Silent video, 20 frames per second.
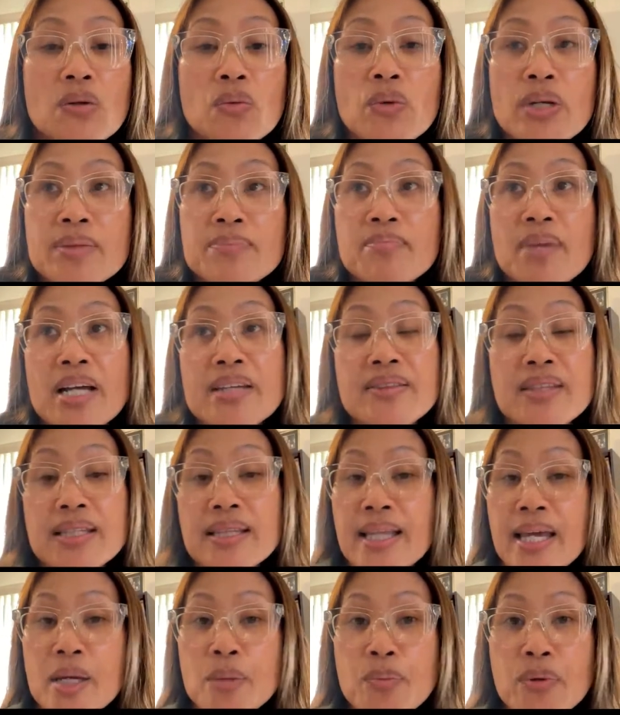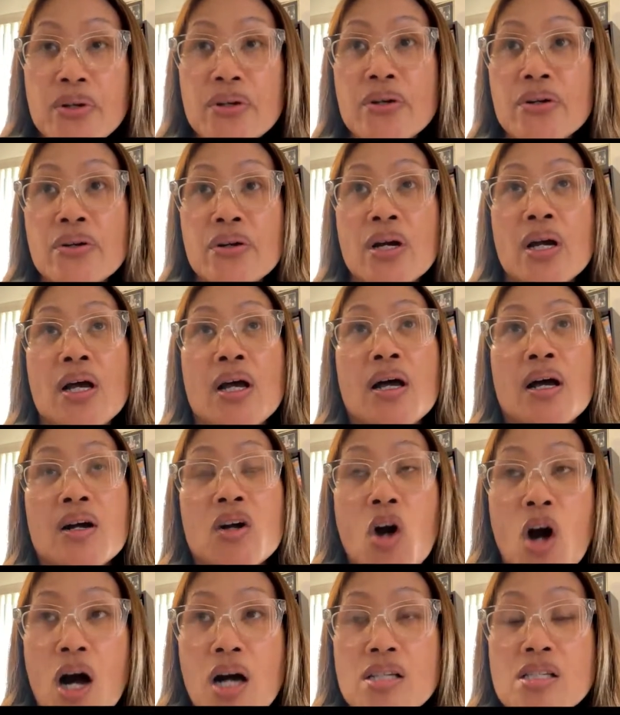with my the labor
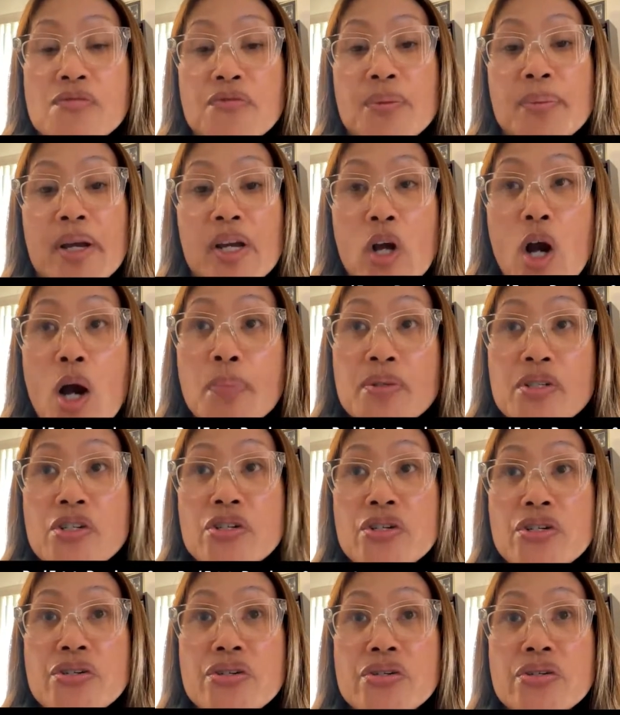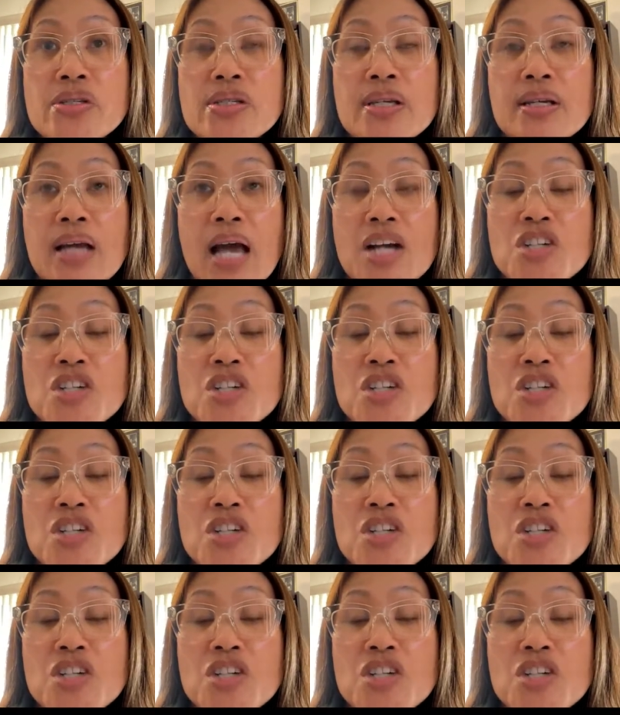cost for my carpenters,